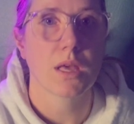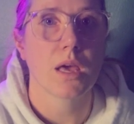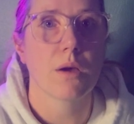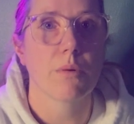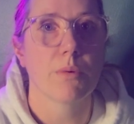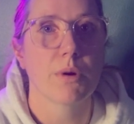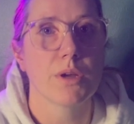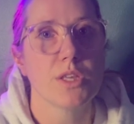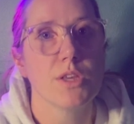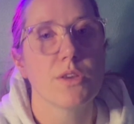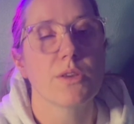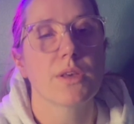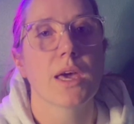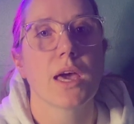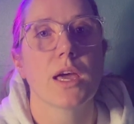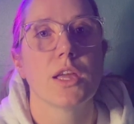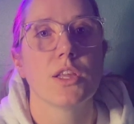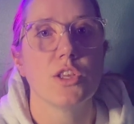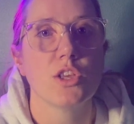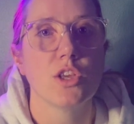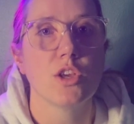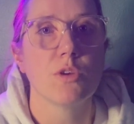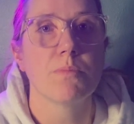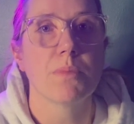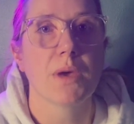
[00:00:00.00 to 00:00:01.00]
When you get a
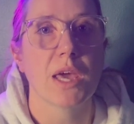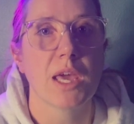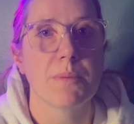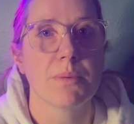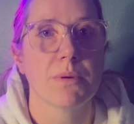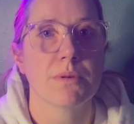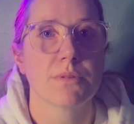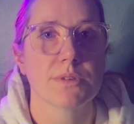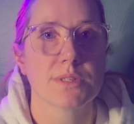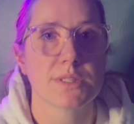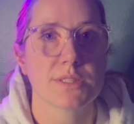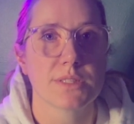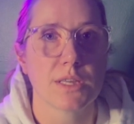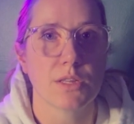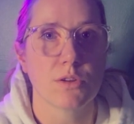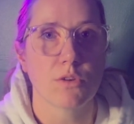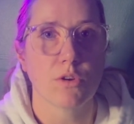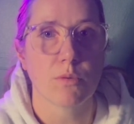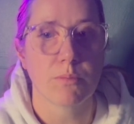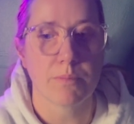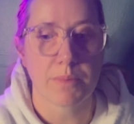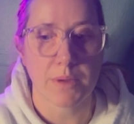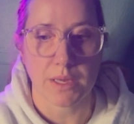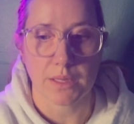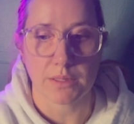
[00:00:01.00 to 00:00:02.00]
new paper receipt
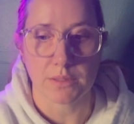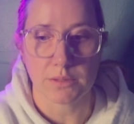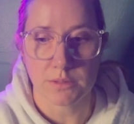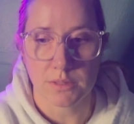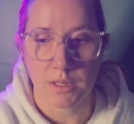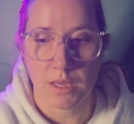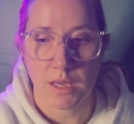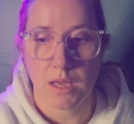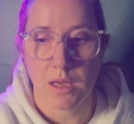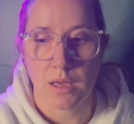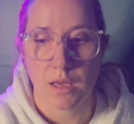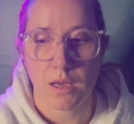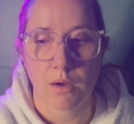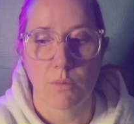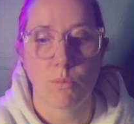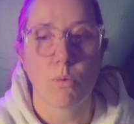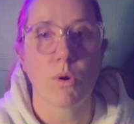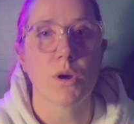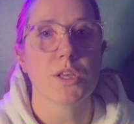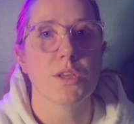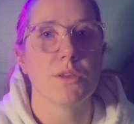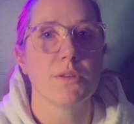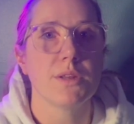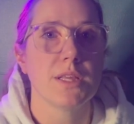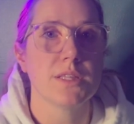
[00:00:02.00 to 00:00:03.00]
or bill,
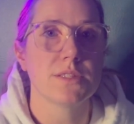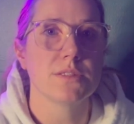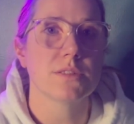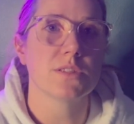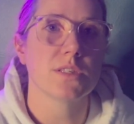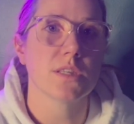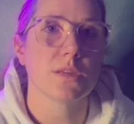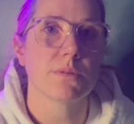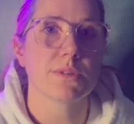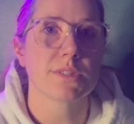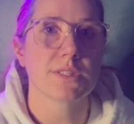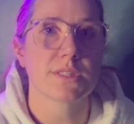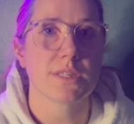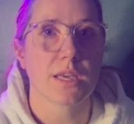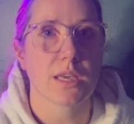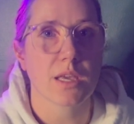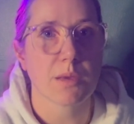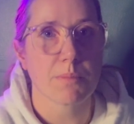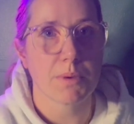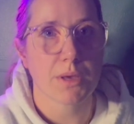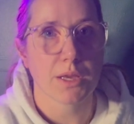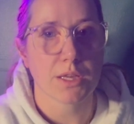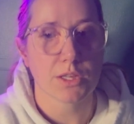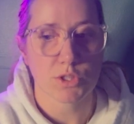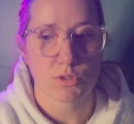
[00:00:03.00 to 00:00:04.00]
what you need to do is take a
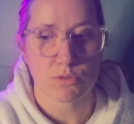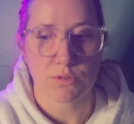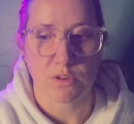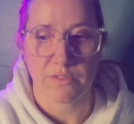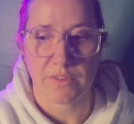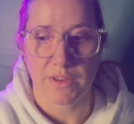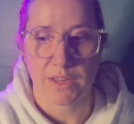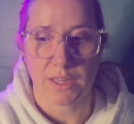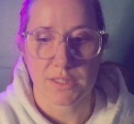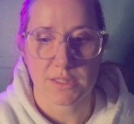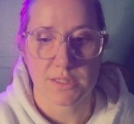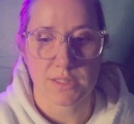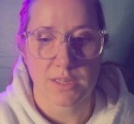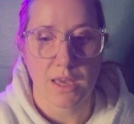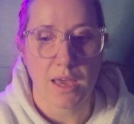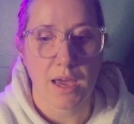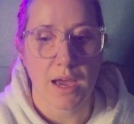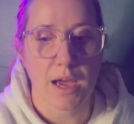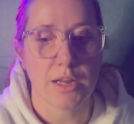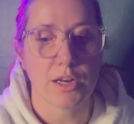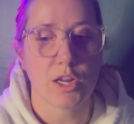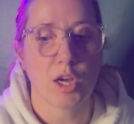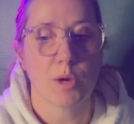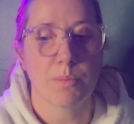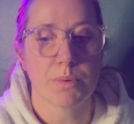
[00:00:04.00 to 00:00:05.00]
picture of it
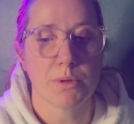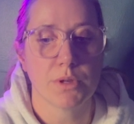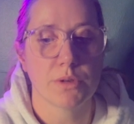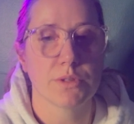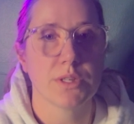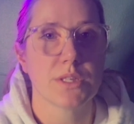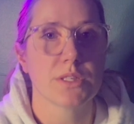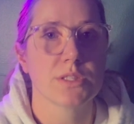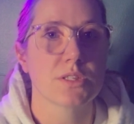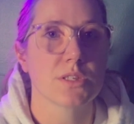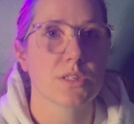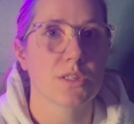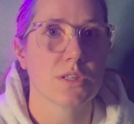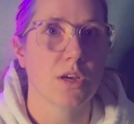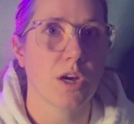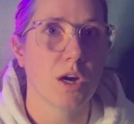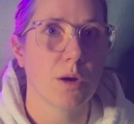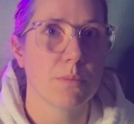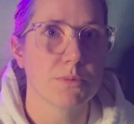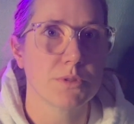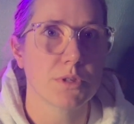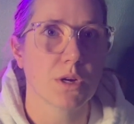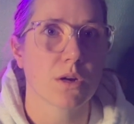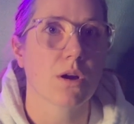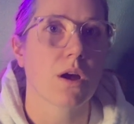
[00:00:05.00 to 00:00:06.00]
and upload it to the
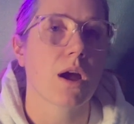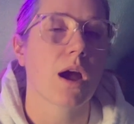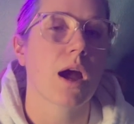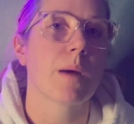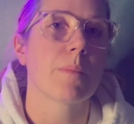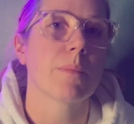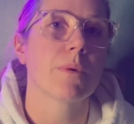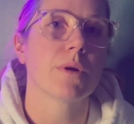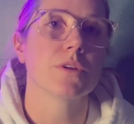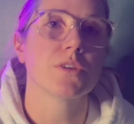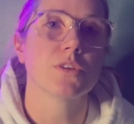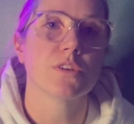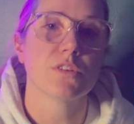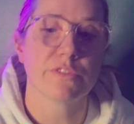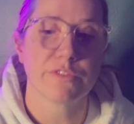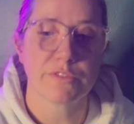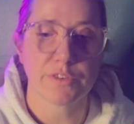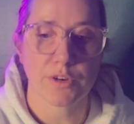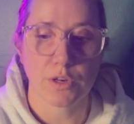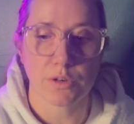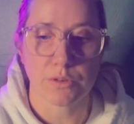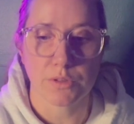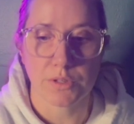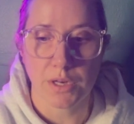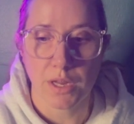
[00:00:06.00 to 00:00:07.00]
HubDoc app on your
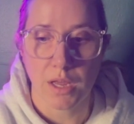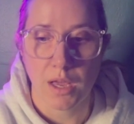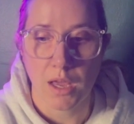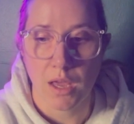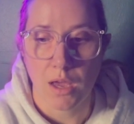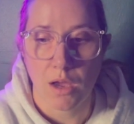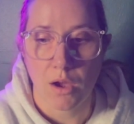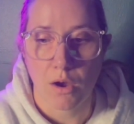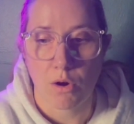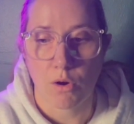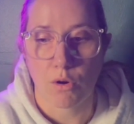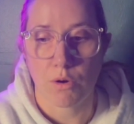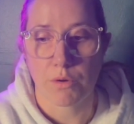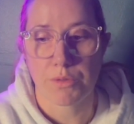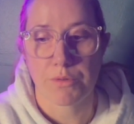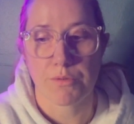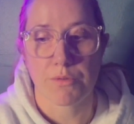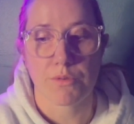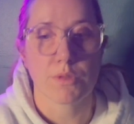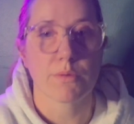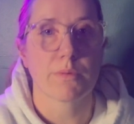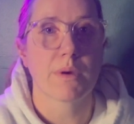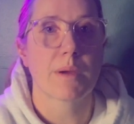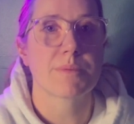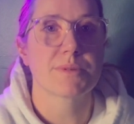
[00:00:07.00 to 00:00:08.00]
phone or
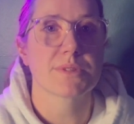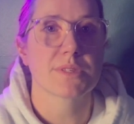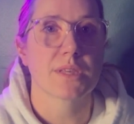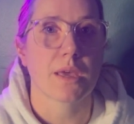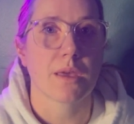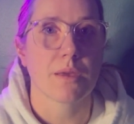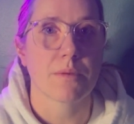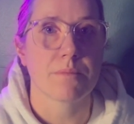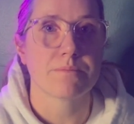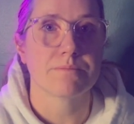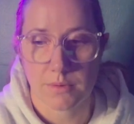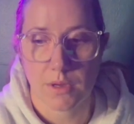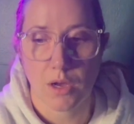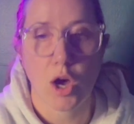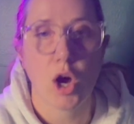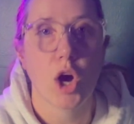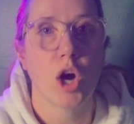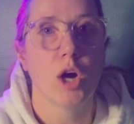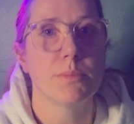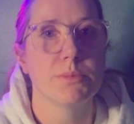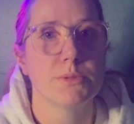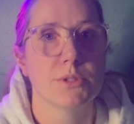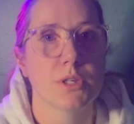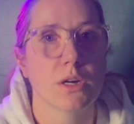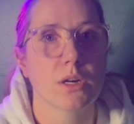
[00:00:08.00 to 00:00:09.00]
through the website.
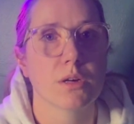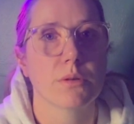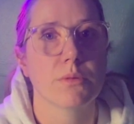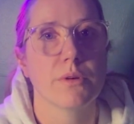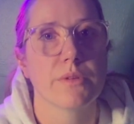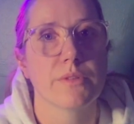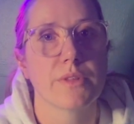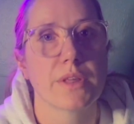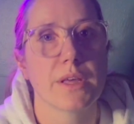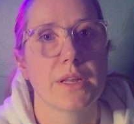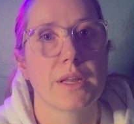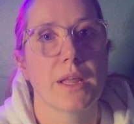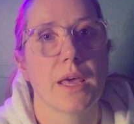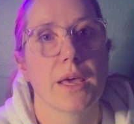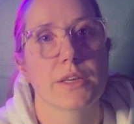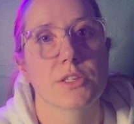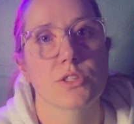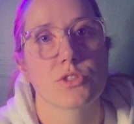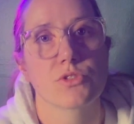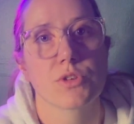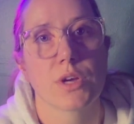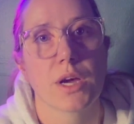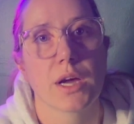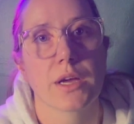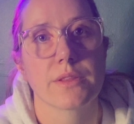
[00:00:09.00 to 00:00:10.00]
HubDoc will then
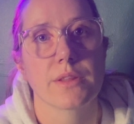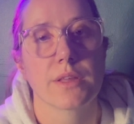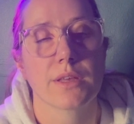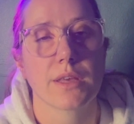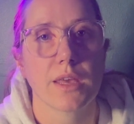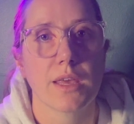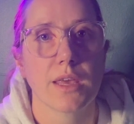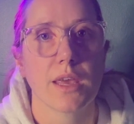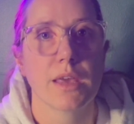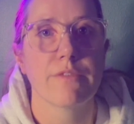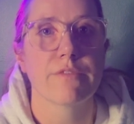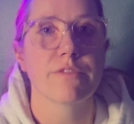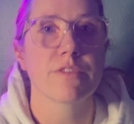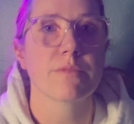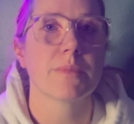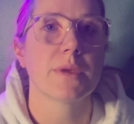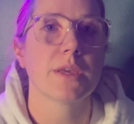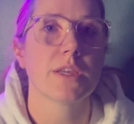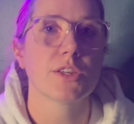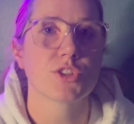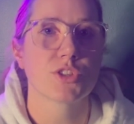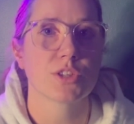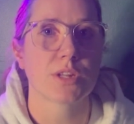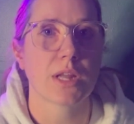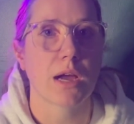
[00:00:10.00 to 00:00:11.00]
extract the key
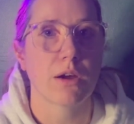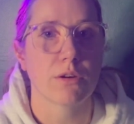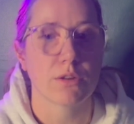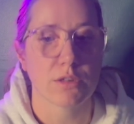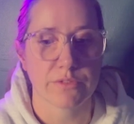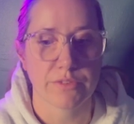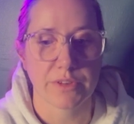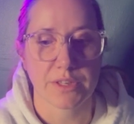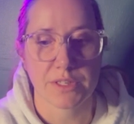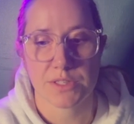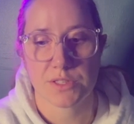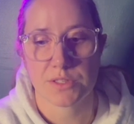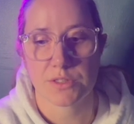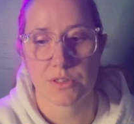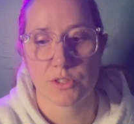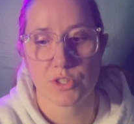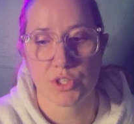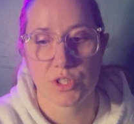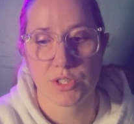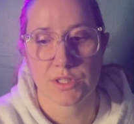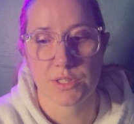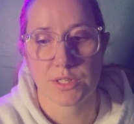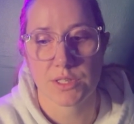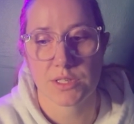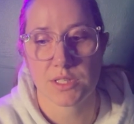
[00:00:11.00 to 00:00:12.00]
information out of it, such
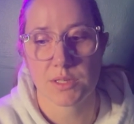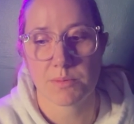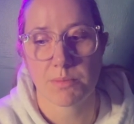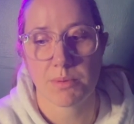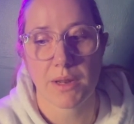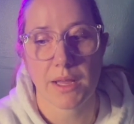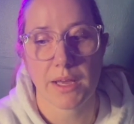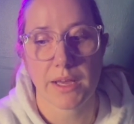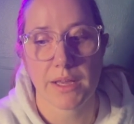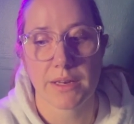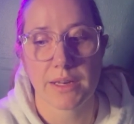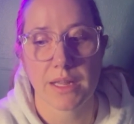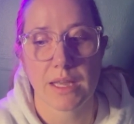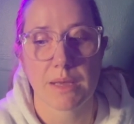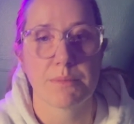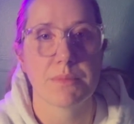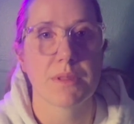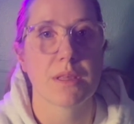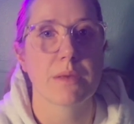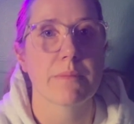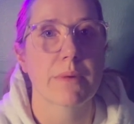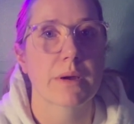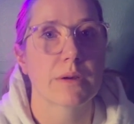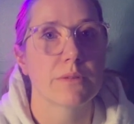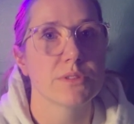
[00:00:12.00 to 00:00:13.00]
as the supplier name,
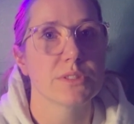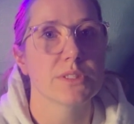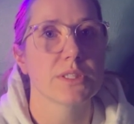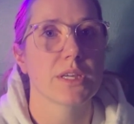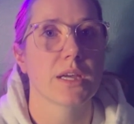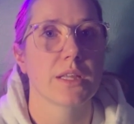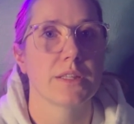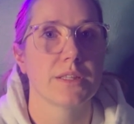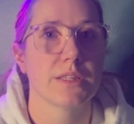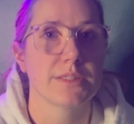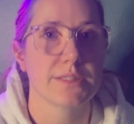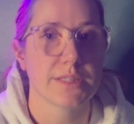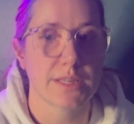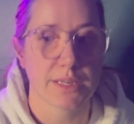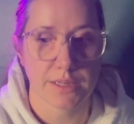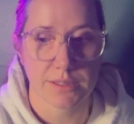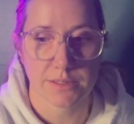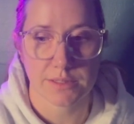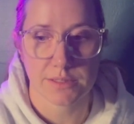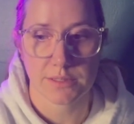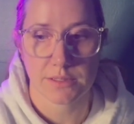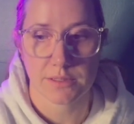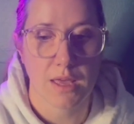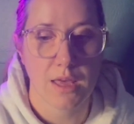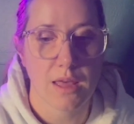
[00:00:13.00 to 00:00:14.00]
the amount, and the date.
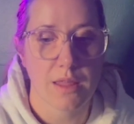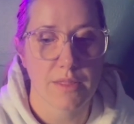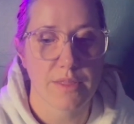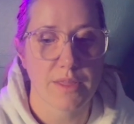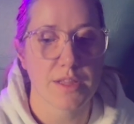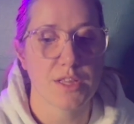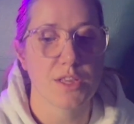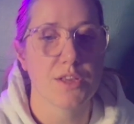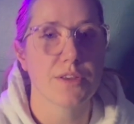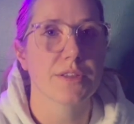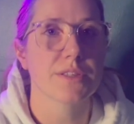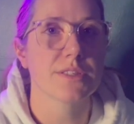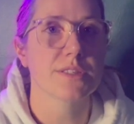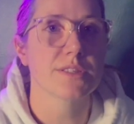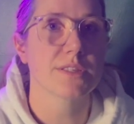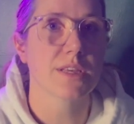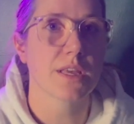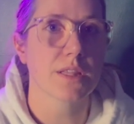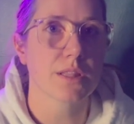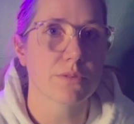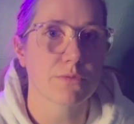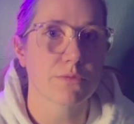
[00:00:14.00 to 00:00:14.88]
Then you can set the